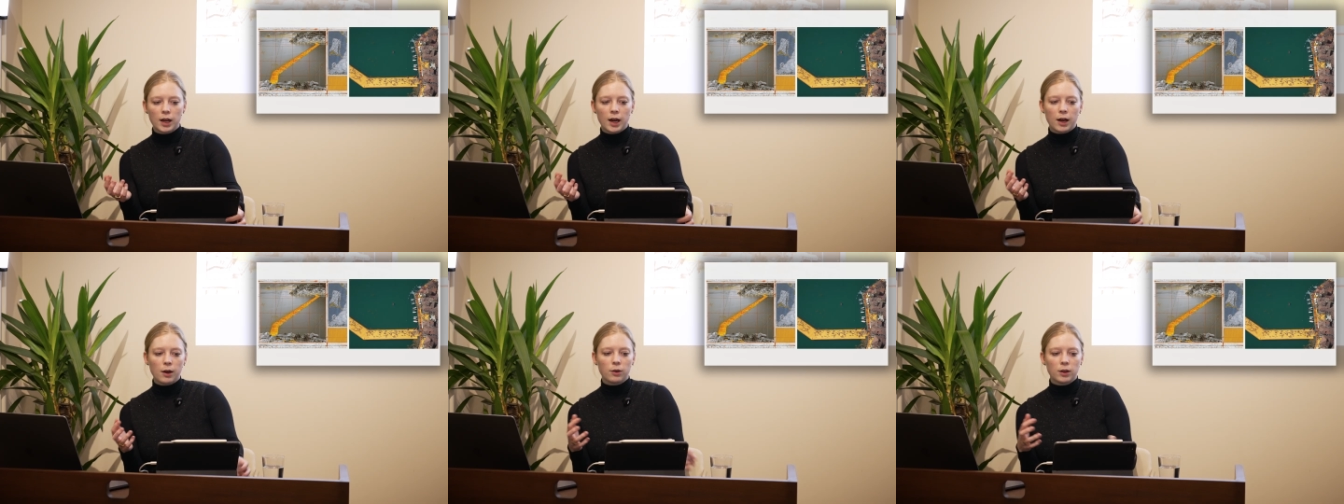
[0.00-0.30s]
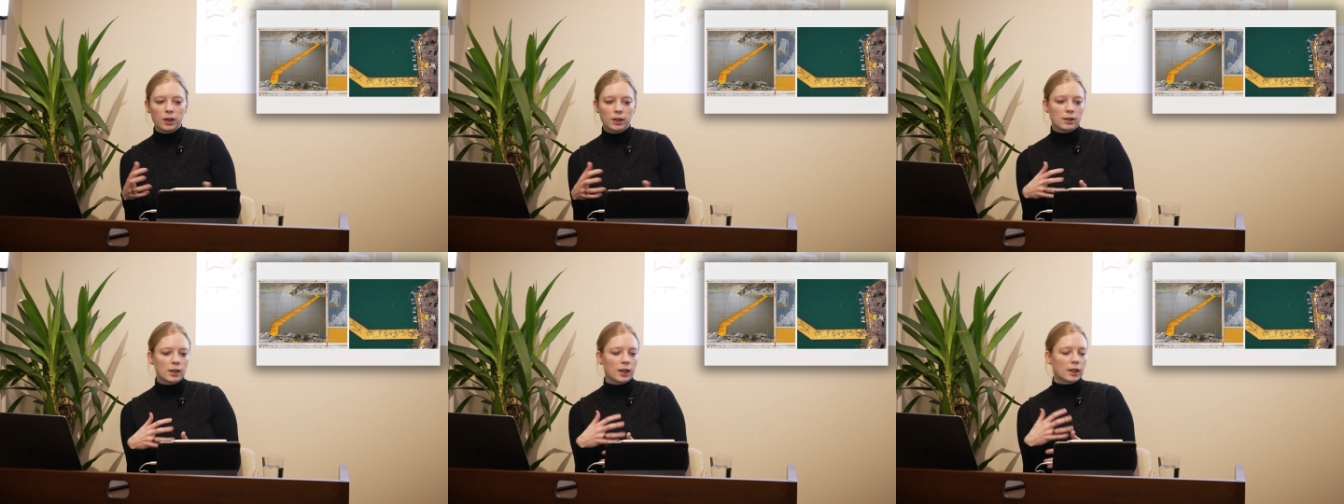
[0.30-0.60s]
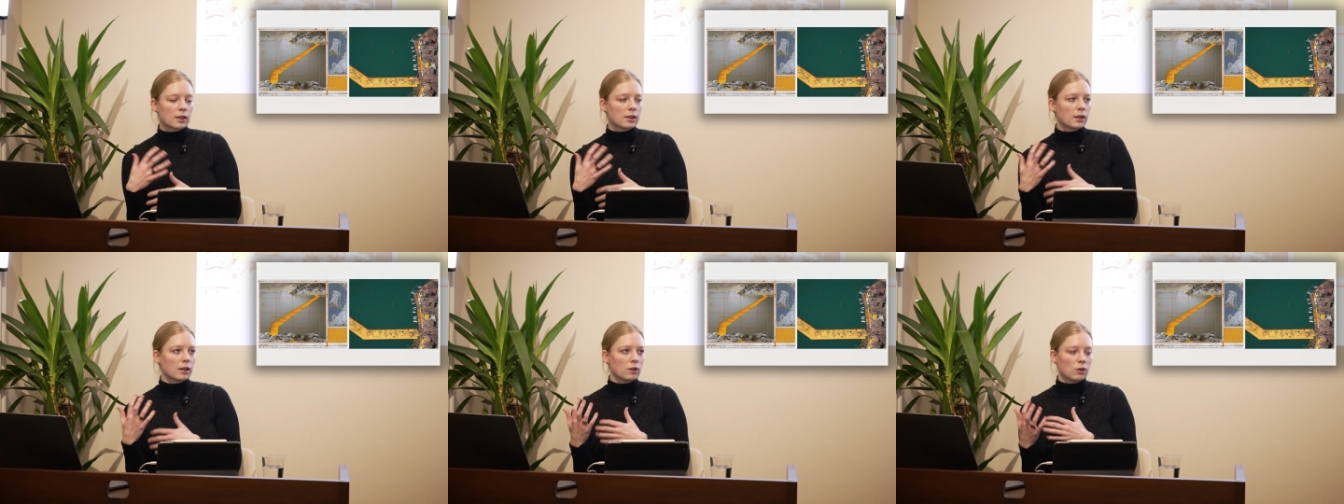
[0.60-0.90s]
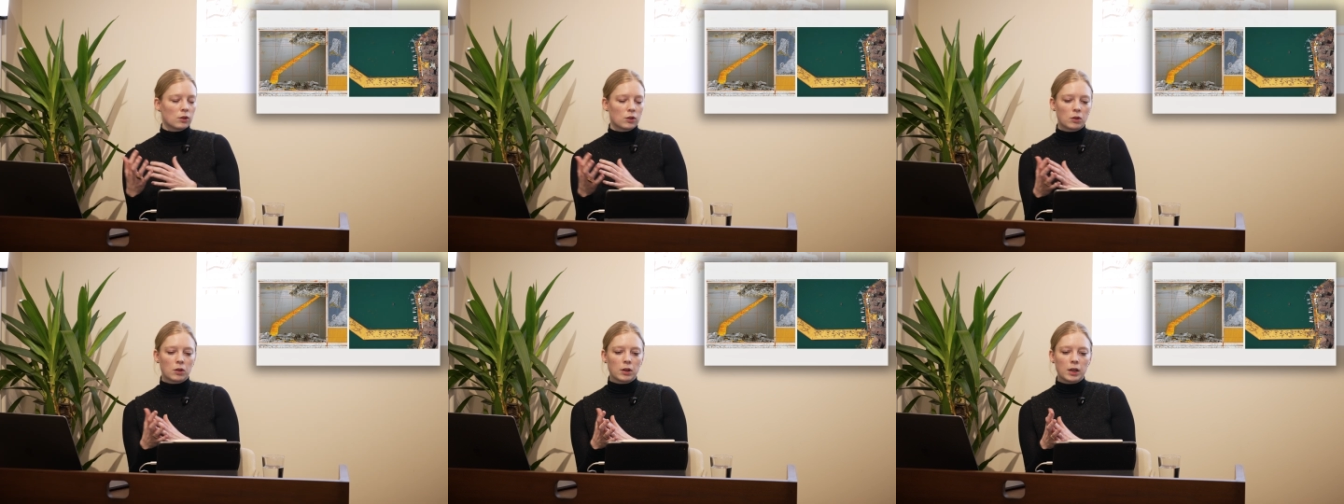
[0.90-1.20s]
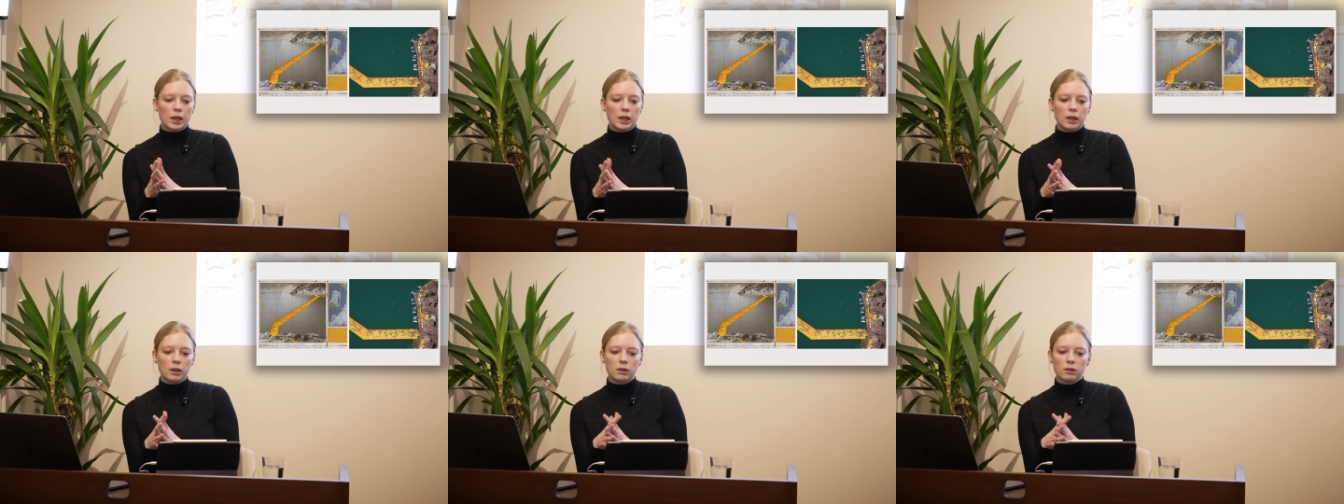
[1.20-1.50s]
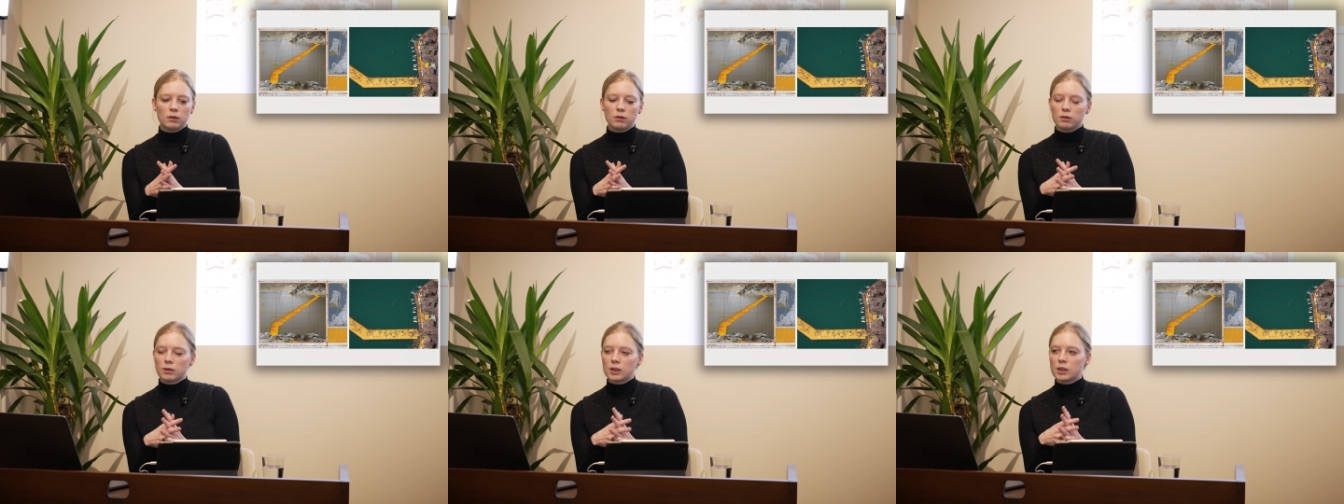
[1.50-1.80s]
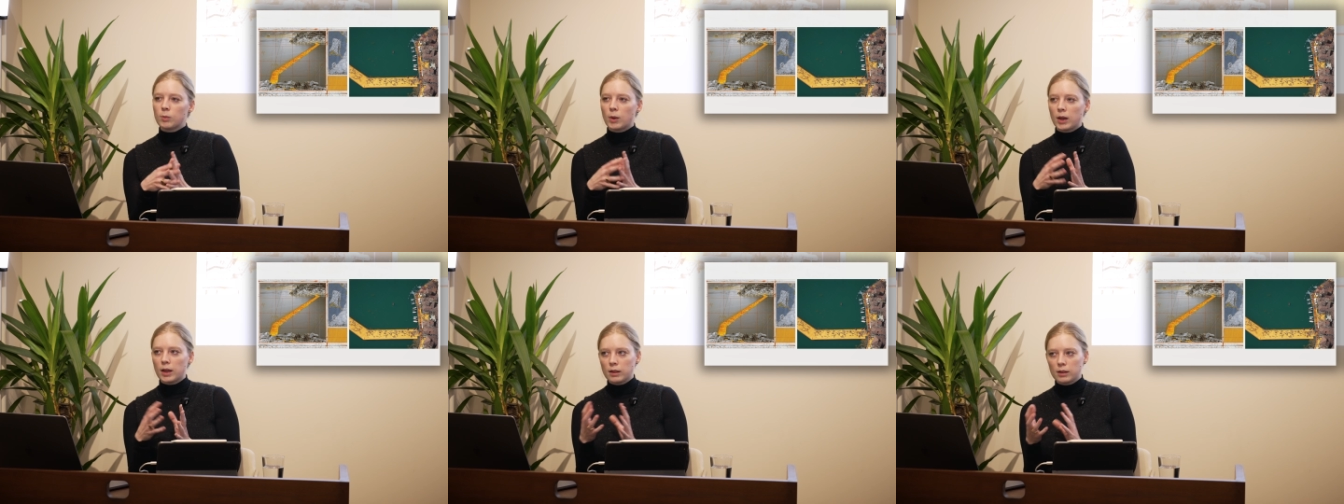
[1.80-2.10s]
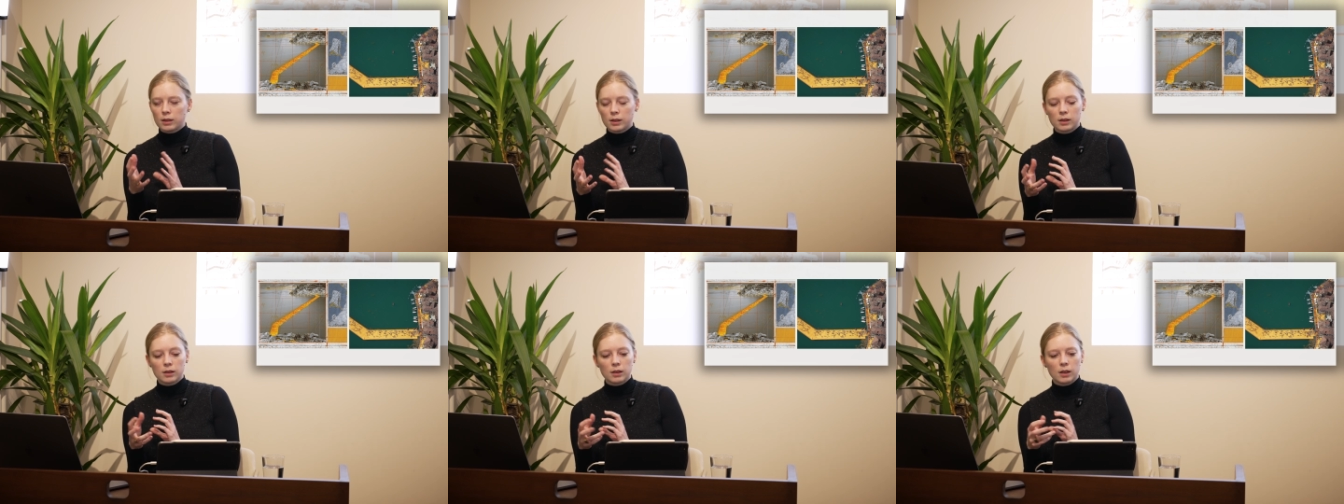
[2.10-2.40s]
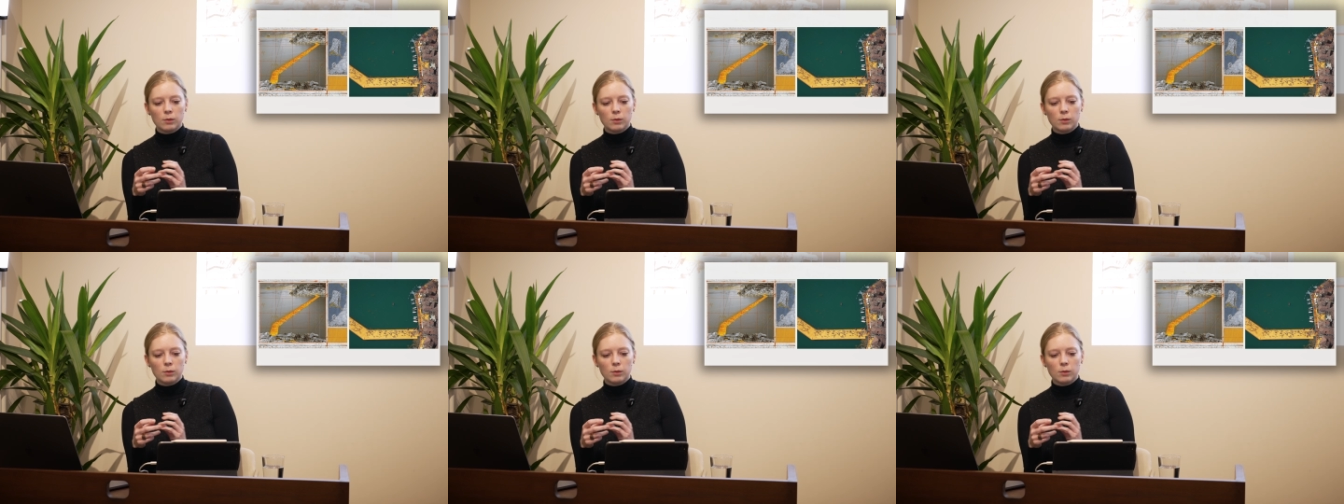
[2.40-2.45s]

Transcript: how can textiles create space